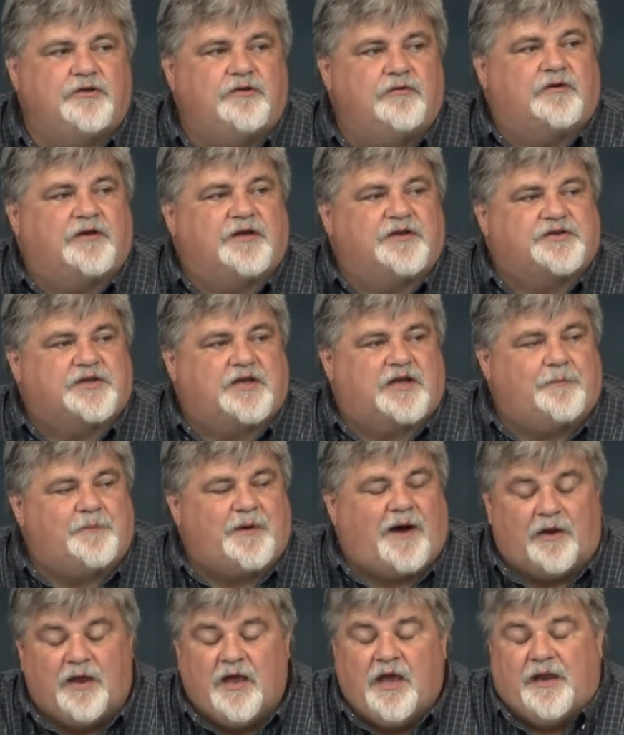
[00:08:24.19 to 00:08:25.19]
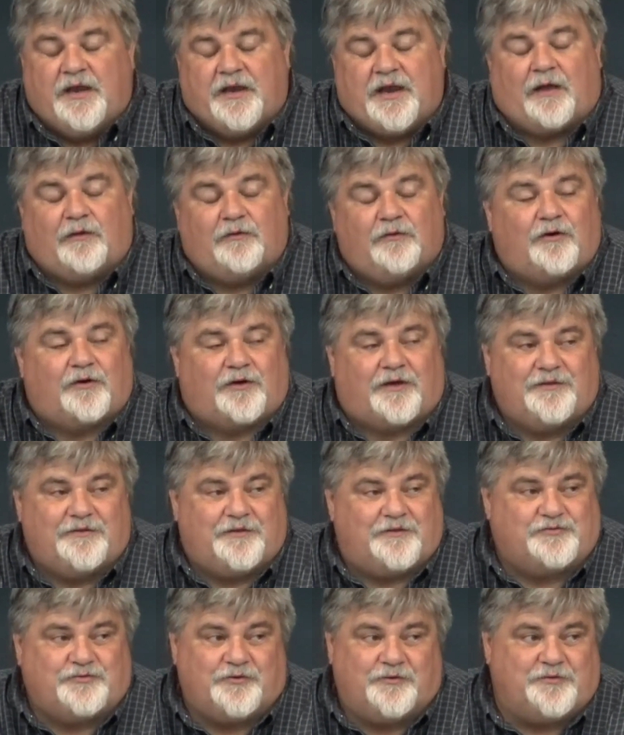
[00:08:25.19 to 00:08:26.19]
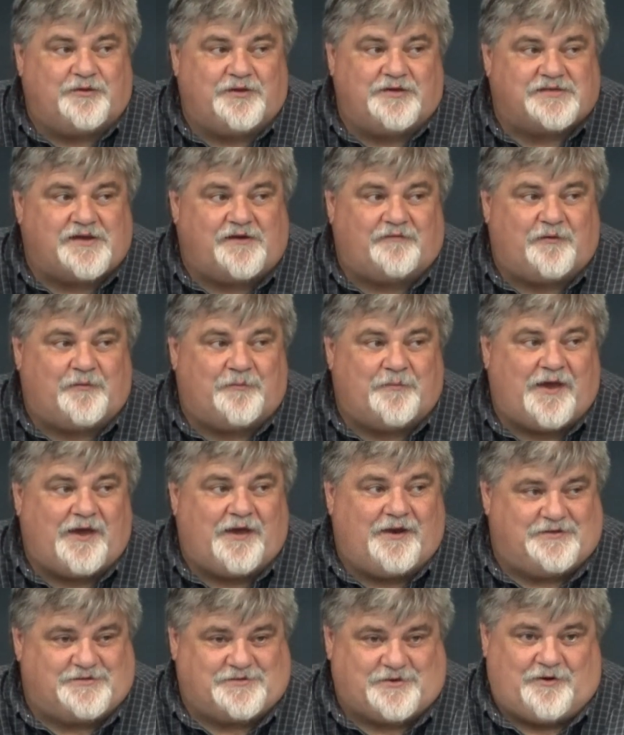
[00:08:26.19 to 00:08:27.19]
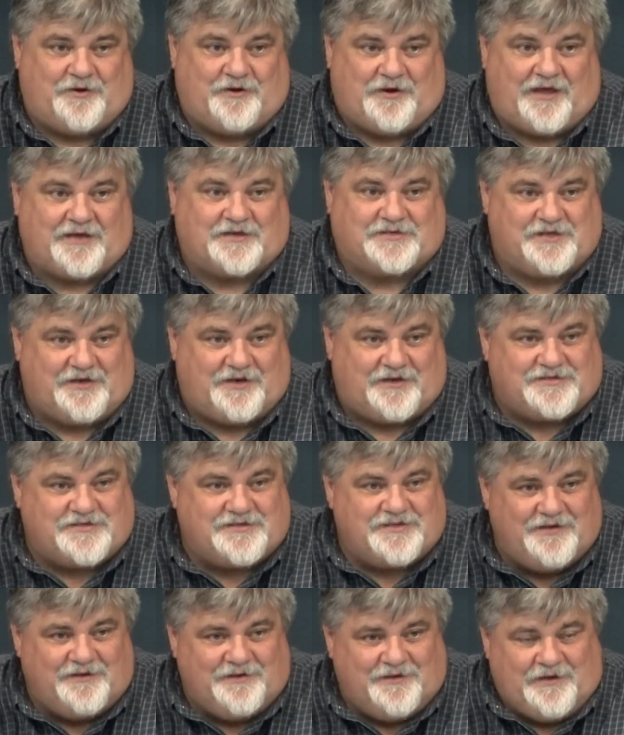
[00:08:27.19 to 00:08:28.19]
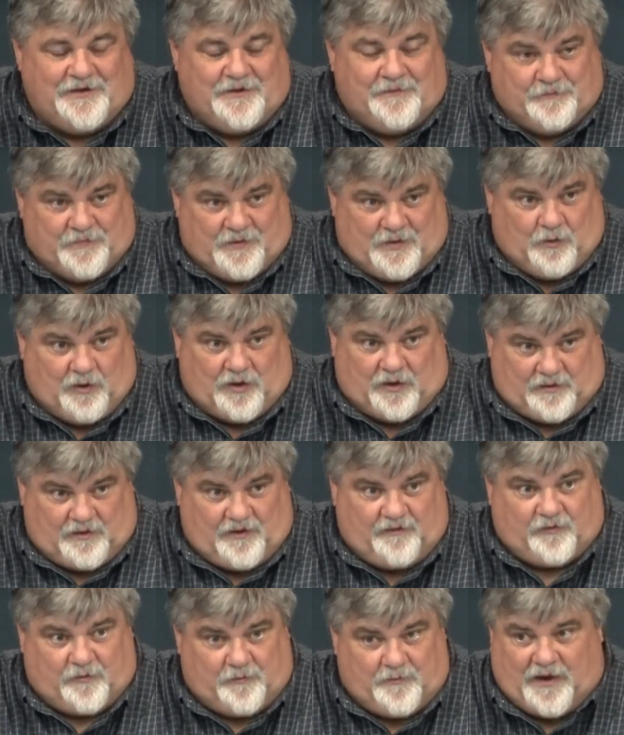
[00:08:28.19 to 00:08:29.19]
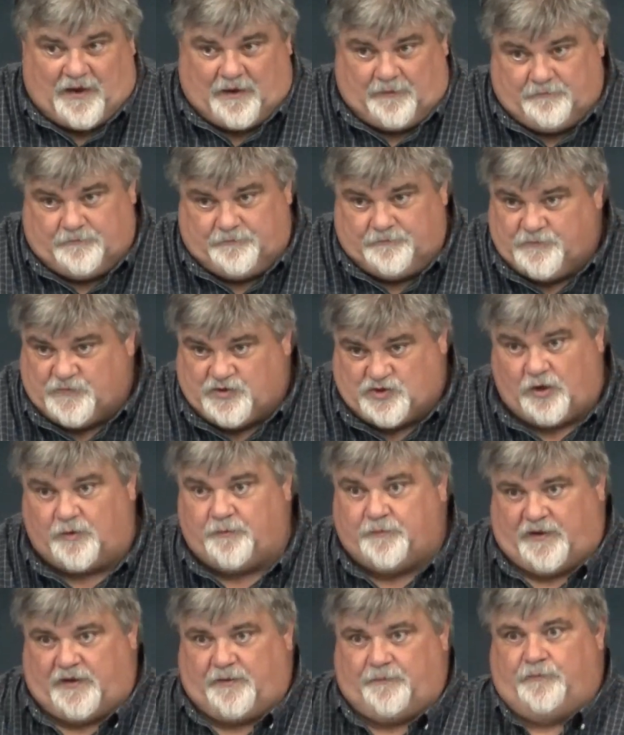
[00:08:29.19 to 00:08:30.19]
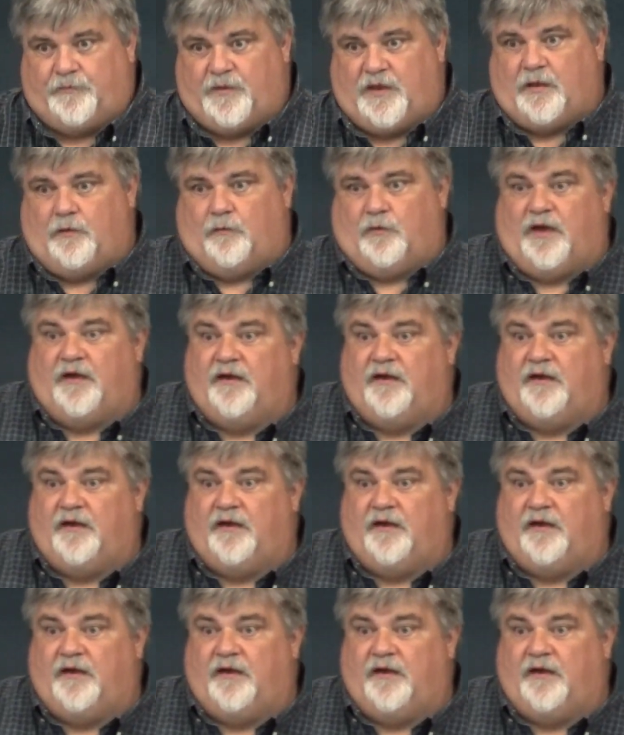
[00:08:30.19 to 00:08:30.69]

You get to come out. Now, look, the truth is, every man is on an Exodus. Well, every man should be, anyway.